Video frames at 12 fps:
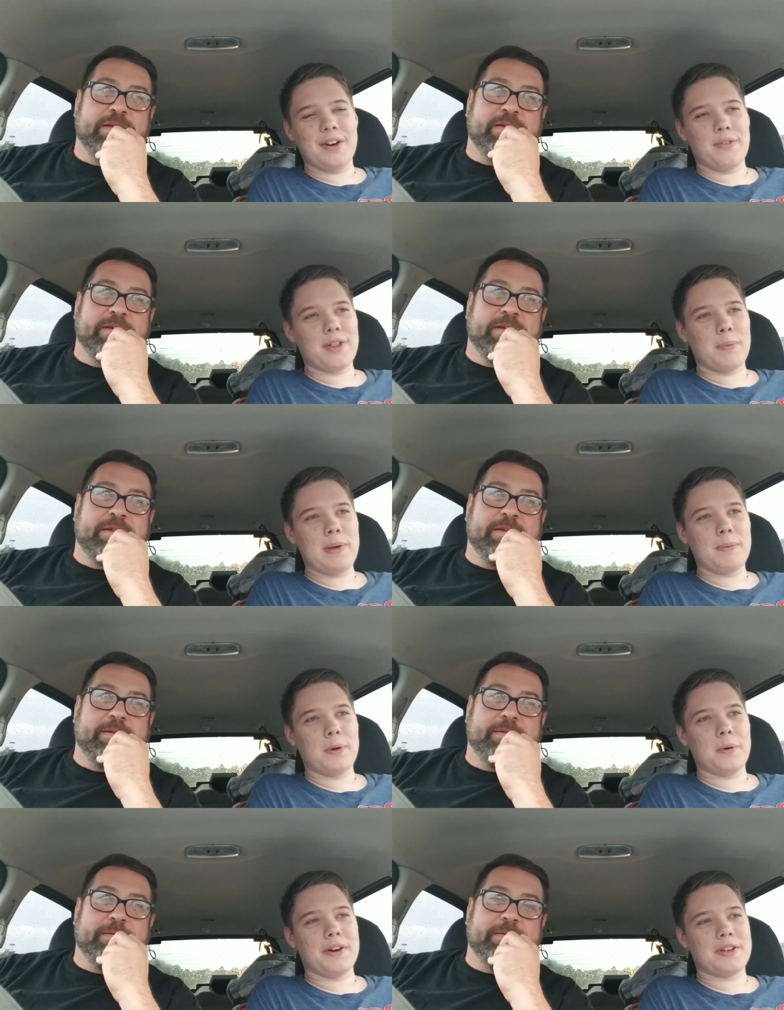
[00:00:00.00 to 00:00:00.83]
Speaker 1: you know for the
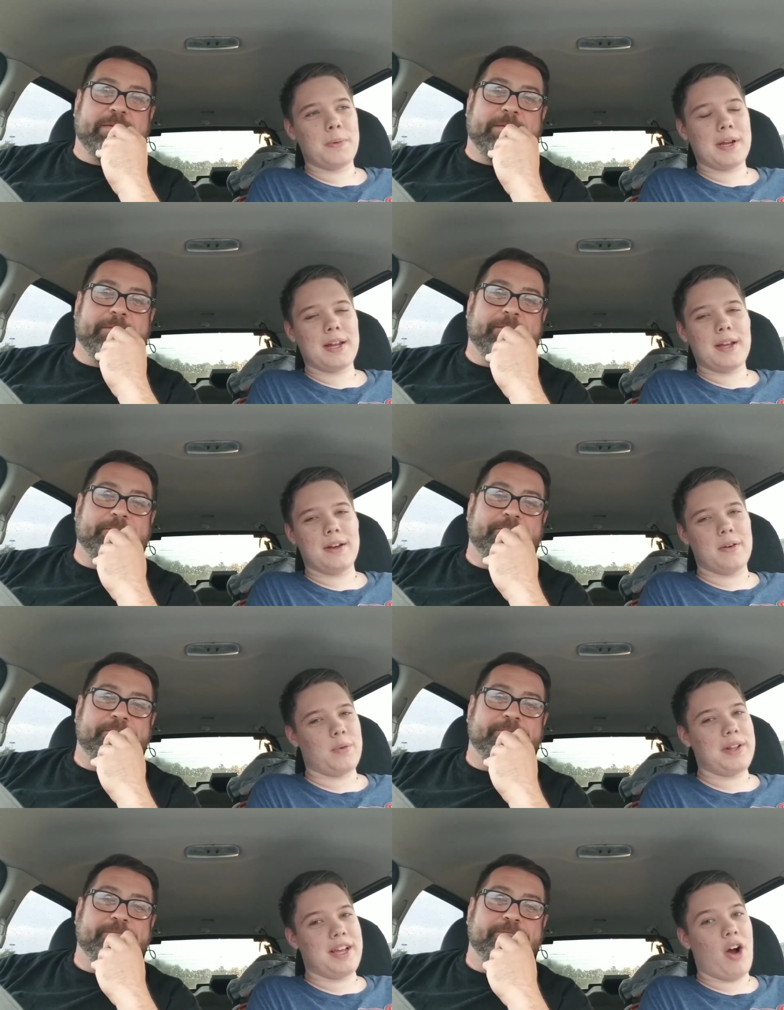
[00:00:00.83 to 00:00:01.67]
people who are expecting a
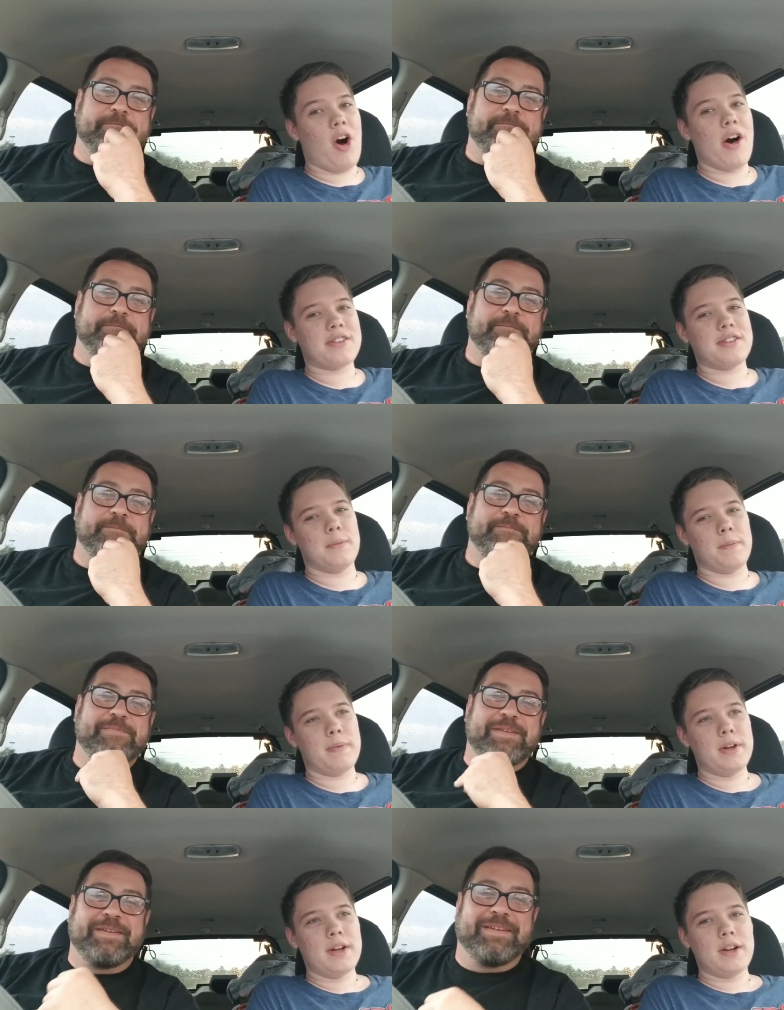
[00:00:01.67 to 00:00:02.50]
really
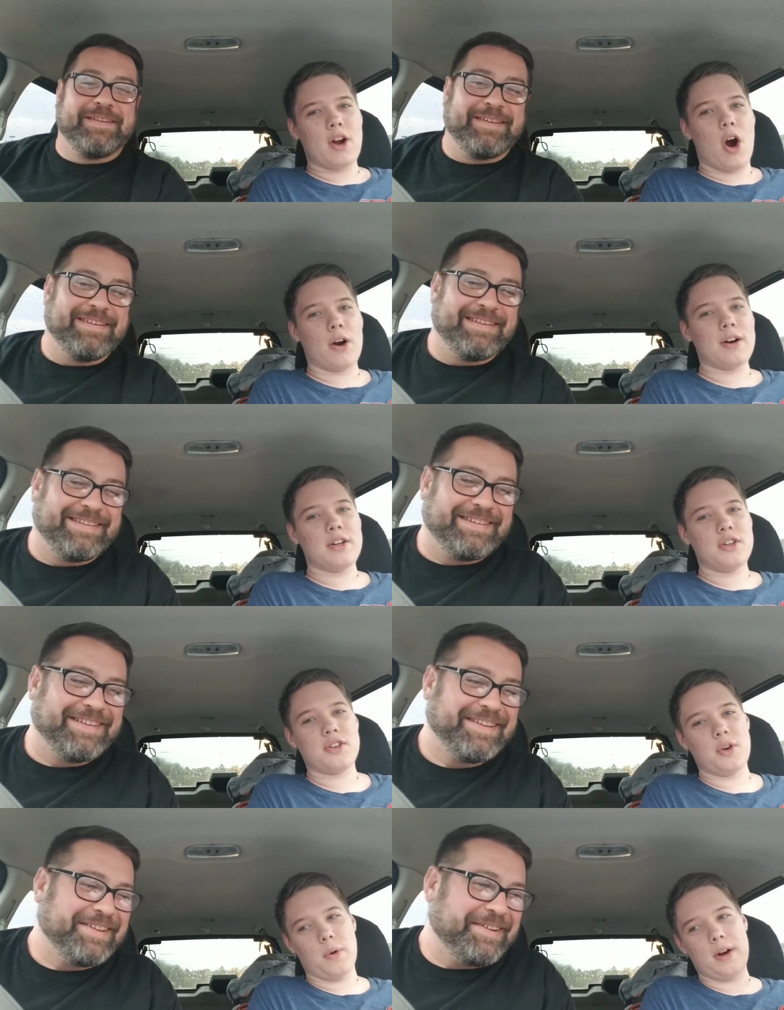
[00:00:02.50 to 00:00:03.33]
awesome Carnage
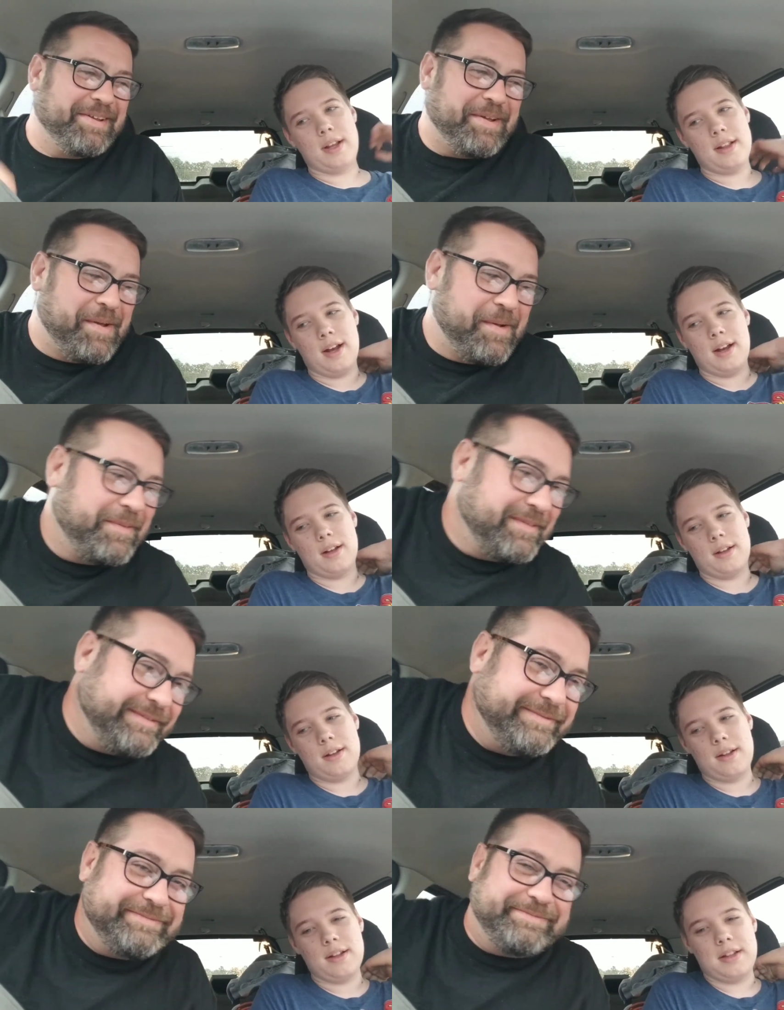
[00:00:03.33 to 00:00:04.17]
story, uh,
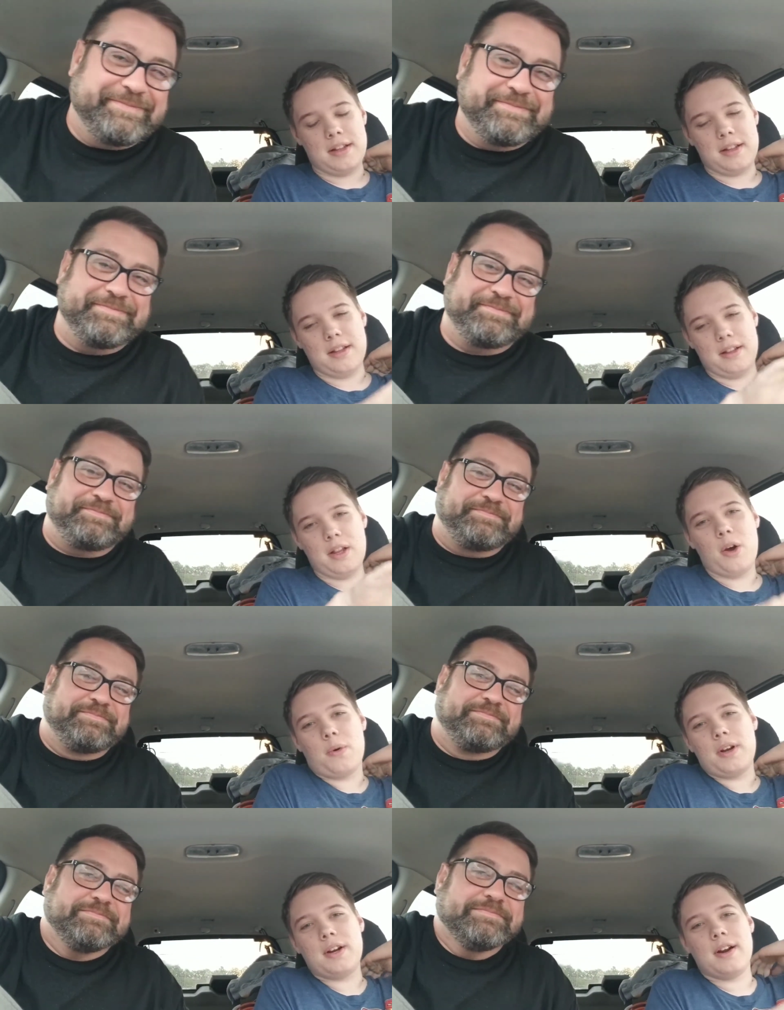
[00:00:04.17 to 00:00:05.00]

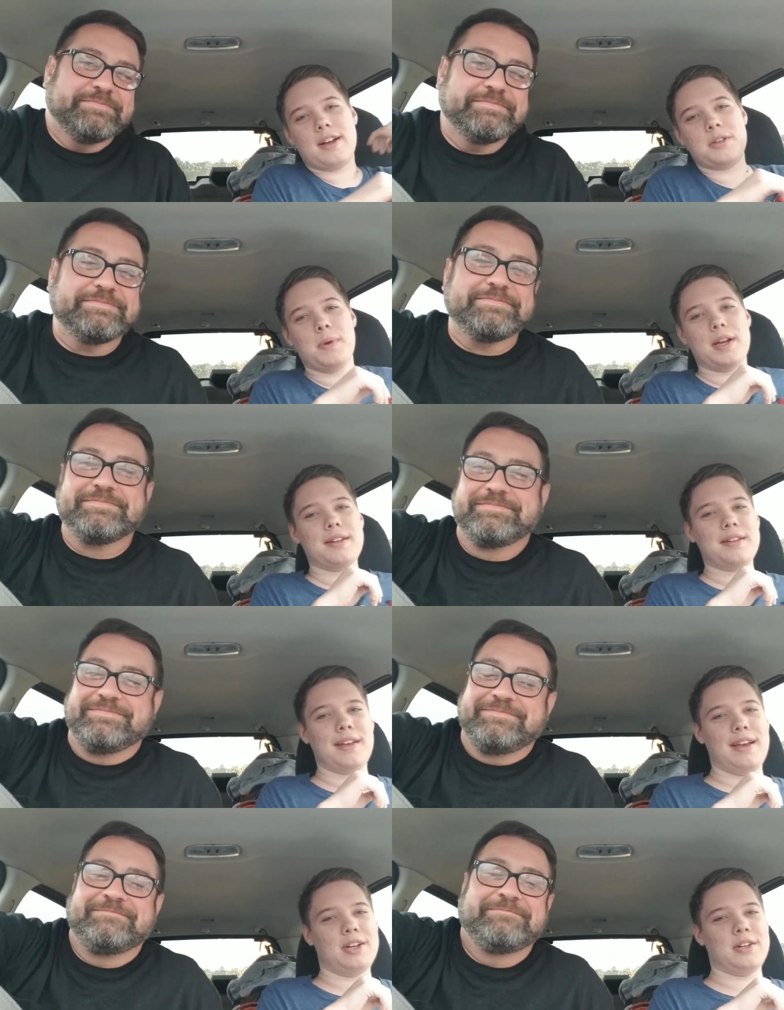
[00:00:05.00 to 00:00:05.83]
lower your
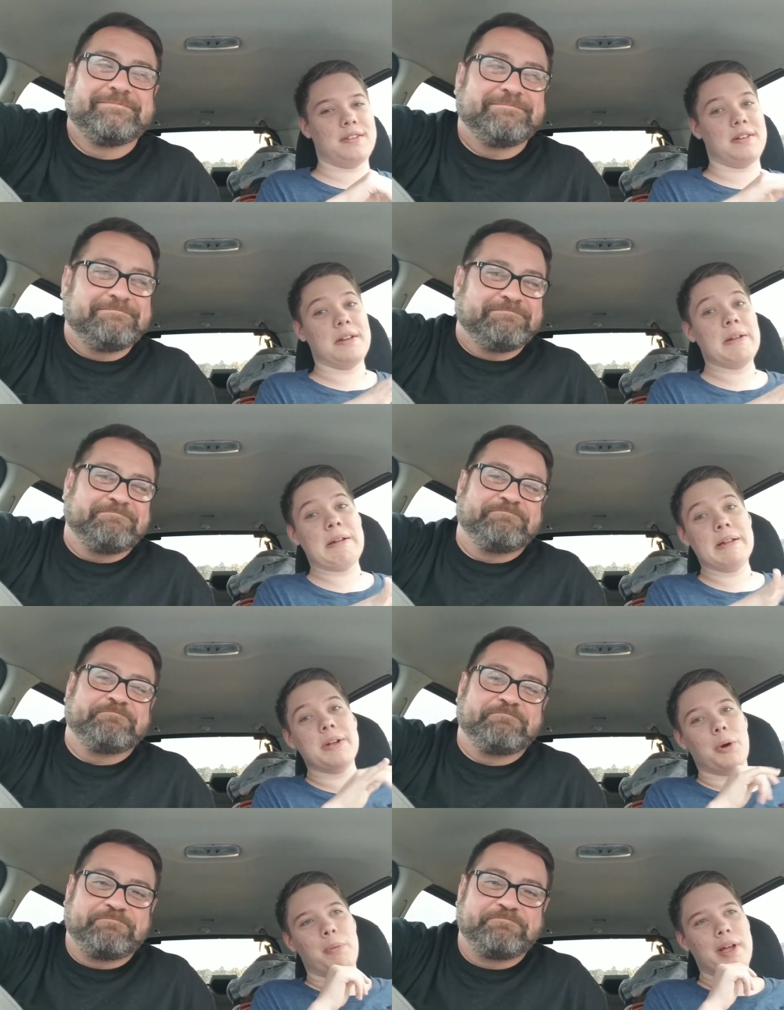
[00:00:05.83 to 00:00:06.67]
expectations a, li- a
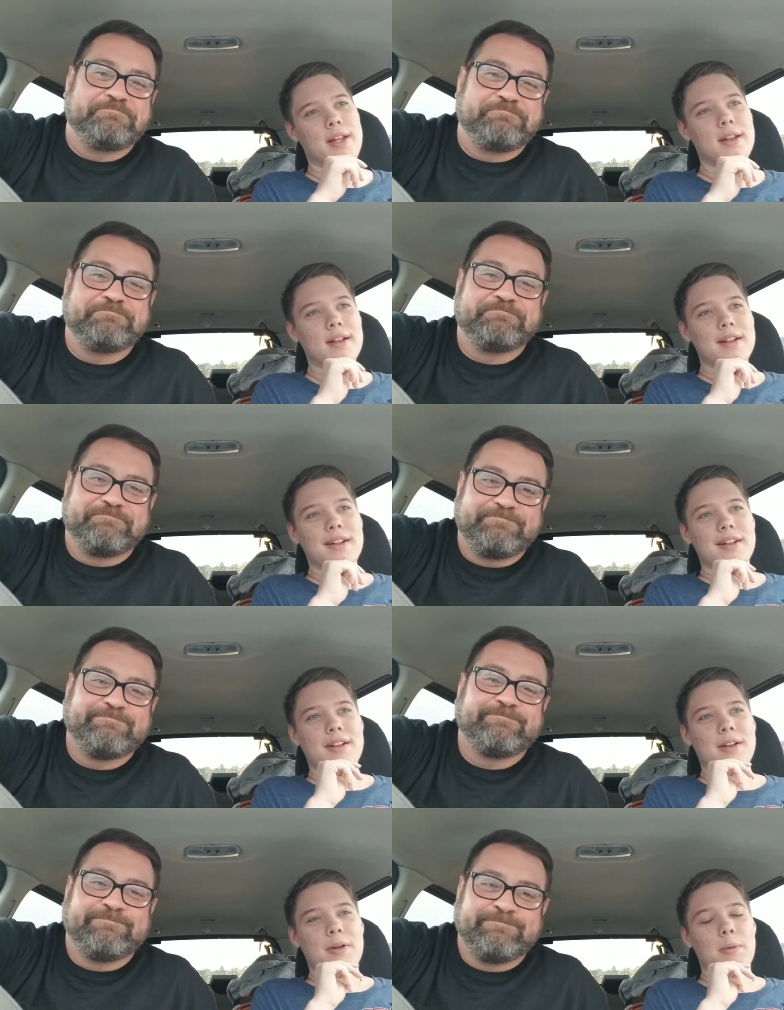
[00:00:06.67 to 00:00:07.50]
little bit.
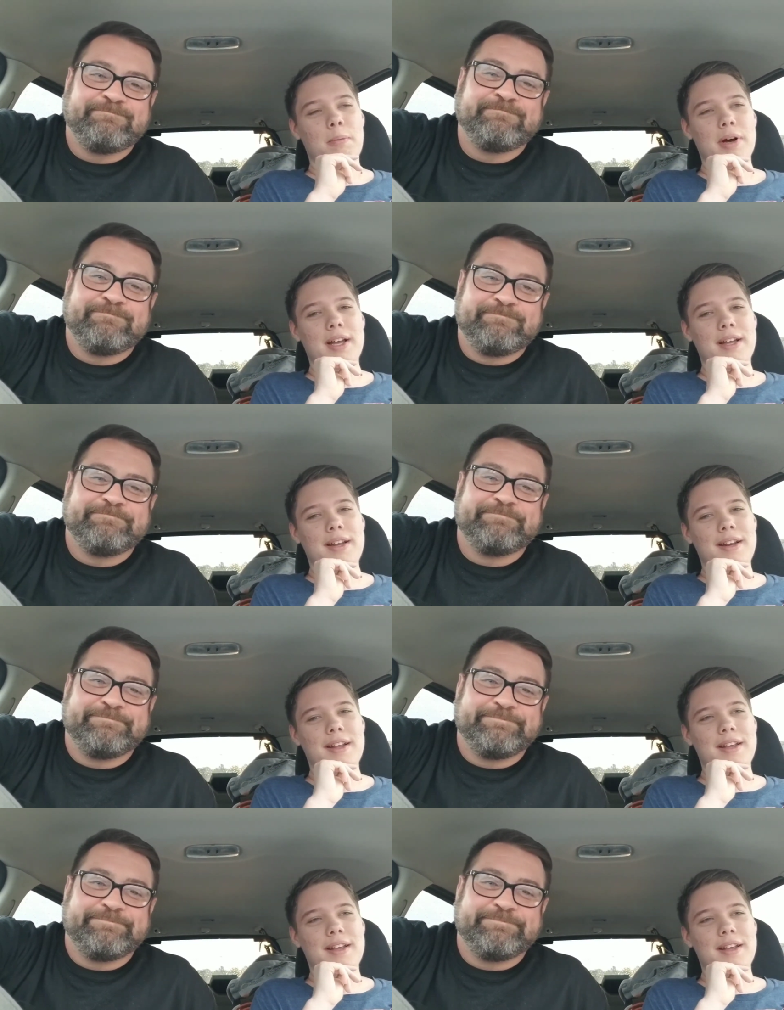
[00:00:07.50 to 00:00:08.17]
But